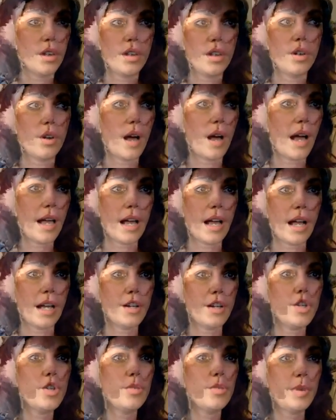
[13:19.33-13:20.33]

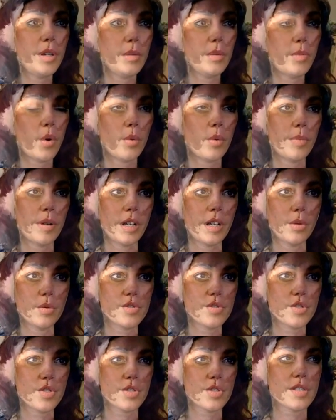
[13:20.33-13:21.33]
I knew people, but it
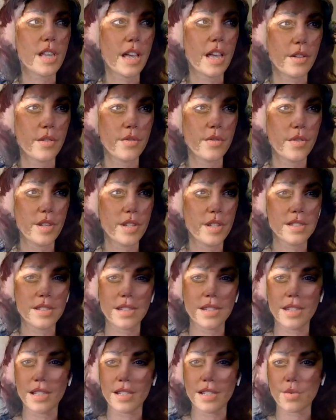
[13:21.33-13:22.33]
was just kind of
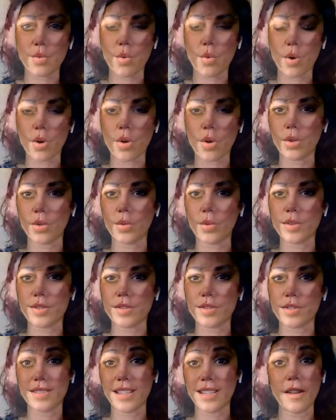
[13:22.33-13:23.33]
this world
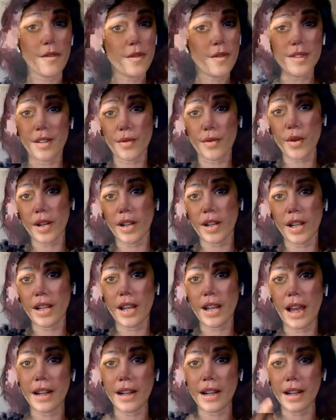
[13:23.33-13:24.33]
was just different. I
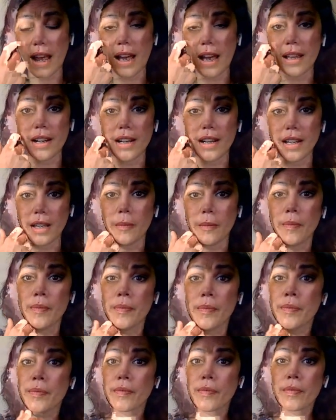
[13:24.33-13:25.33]
hadn't had any
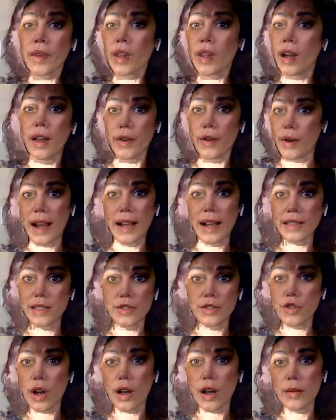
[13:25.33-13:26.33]
other
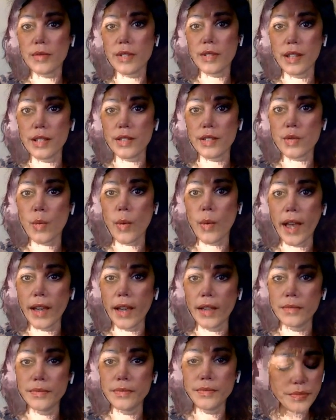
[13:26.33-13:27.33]
acting jobs in this
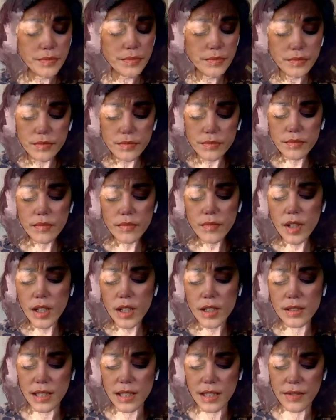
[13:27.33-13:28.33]
way
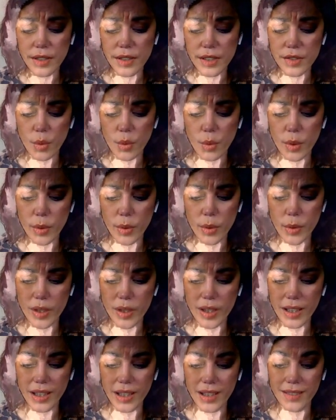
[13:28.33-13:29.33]
in TV. So we were
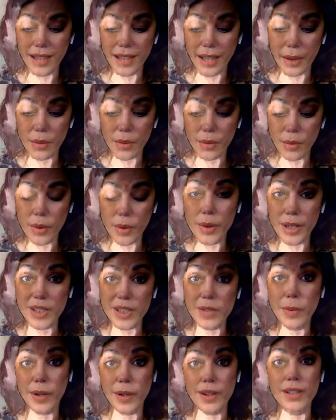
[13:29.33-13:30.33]
really like, we were
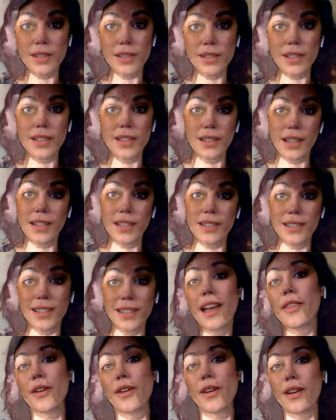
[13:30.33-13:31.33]
experiencing it
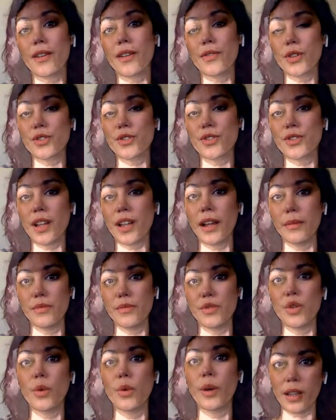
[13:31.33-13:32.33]
together, our first time
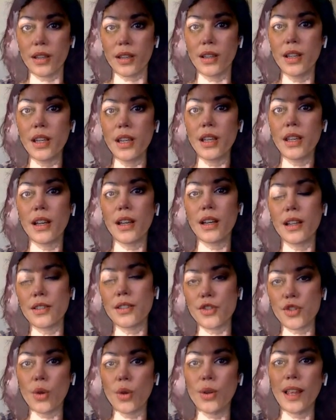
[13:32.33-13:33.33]
doing a
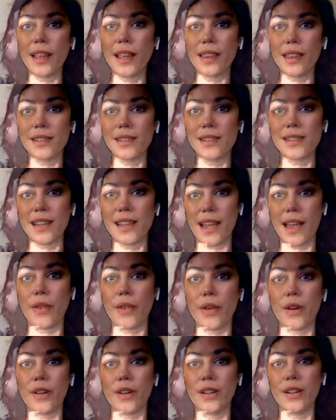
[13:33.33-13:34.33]
show like this
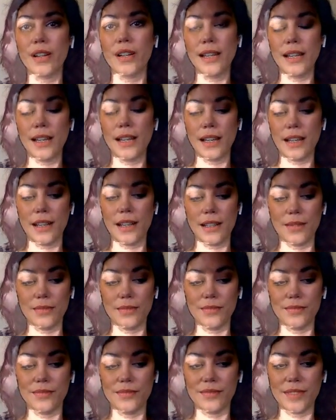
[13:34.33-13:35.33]
together.
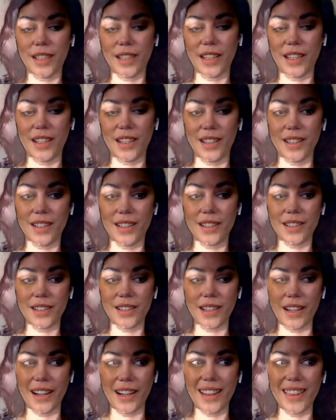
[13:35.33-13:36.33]
And I
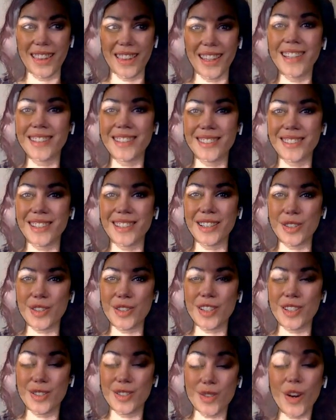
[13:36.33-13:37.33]
think
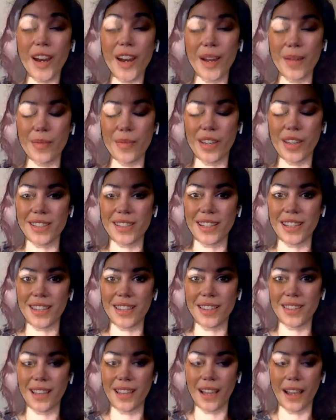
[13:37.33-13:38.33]
it's great because I
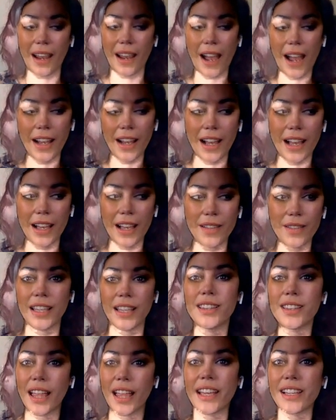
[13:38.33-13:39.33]

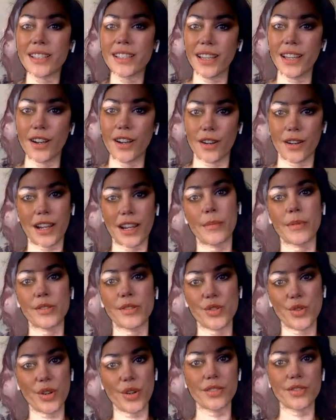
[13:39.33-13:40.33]
like seeing our
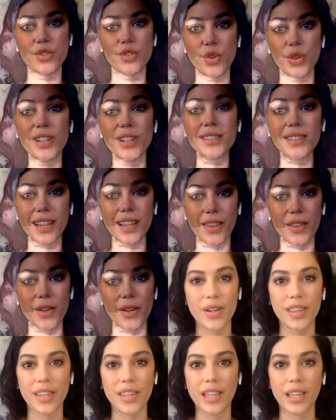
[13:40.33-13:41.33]
chemistry on screen together.
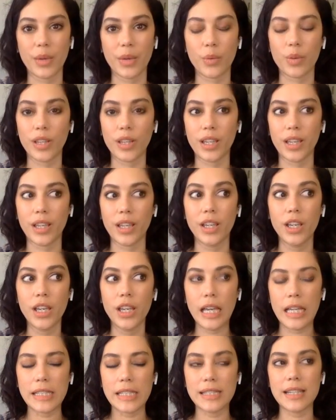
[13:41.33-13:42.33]
I think it really,
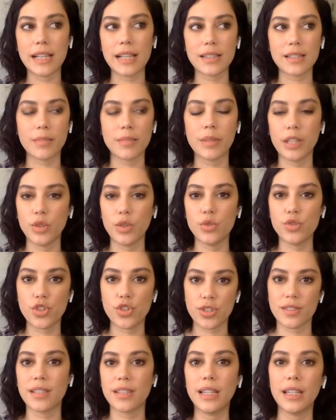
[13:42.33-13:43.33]
it's not something you
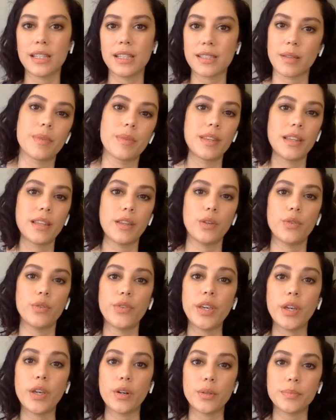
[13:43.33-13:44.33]
just see, it's something that you
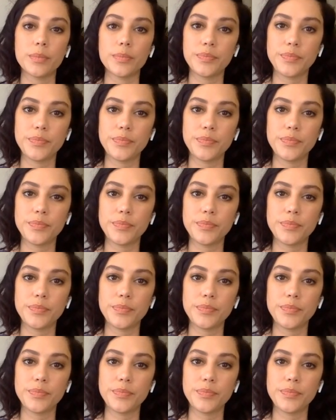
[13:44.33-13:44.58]
feel.